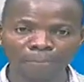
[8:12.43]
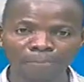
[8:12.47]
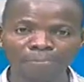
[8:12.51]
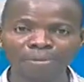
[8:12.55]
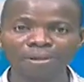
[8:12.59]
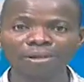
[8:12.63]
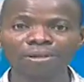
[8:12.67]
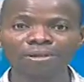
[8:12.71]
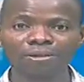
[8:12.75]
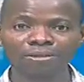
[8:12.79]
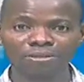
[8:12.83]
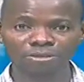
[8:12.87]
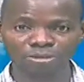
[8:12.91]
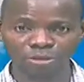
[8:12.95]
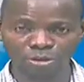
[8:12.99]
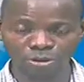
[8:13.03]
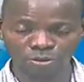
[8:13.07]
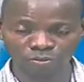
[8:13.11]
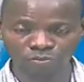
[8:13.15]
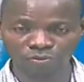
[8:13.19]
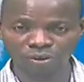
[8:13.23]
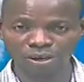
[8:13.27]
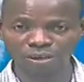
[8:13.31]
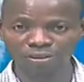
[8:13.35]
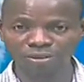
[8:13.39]
belt
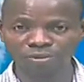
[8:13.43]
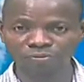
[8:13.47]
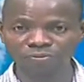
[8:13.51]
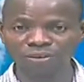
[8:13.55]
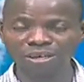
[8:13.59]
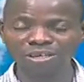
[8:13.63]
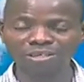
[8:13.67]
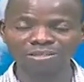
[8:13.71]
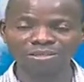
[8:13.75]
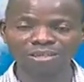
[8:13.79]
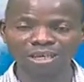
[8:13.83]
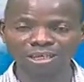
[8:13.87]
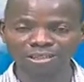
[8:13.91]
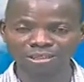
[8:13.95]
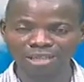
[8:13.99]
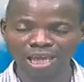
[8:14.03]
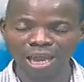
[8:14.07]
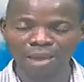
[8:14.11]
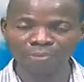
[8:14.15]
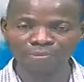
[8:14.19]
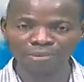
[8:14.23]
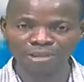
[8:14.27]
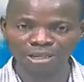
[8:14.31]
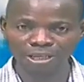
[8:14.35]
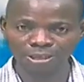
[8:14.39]
of the first
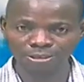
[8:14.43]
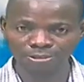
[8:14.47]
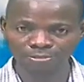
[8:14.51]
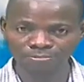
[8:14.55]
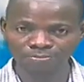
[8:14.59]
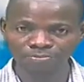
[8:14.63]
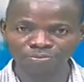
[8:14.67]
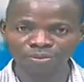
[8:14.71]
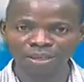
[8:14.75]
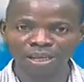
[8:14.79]
10 minutes.